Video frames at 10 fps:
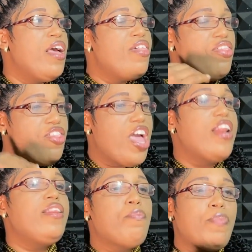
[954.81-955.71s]

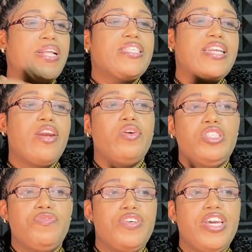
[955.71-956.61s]
Then partner
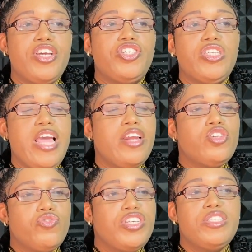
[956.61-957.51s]
notification and
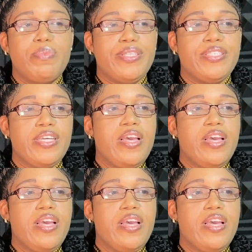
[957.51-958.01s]
treatment.